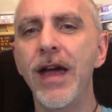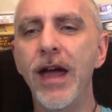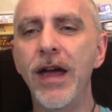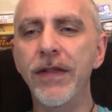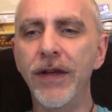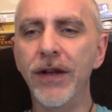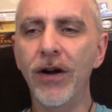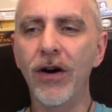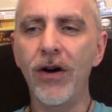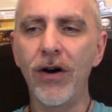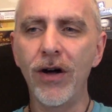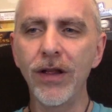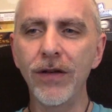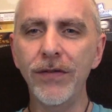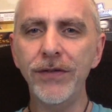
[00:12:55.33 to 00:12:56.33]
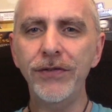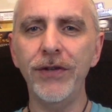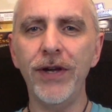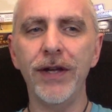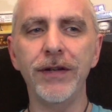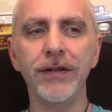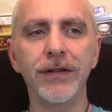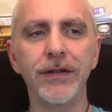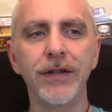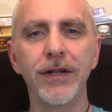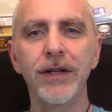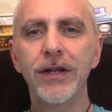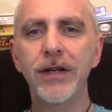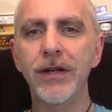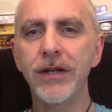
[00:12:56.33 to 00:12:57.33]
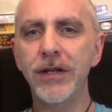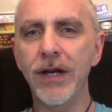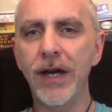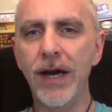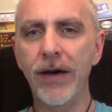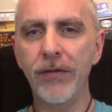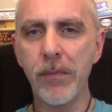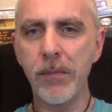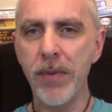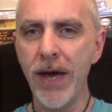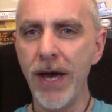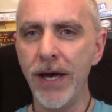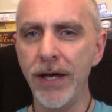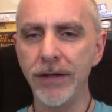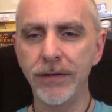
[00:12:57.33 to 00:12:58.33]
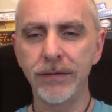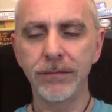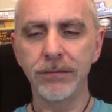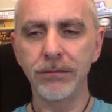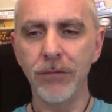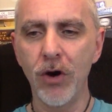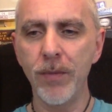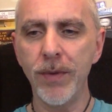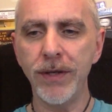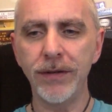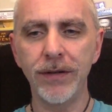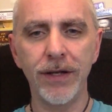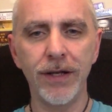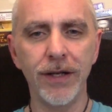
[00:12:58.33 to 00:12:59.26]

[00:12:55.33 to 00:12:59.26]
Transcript: and then all of a sudden you have a bad moment,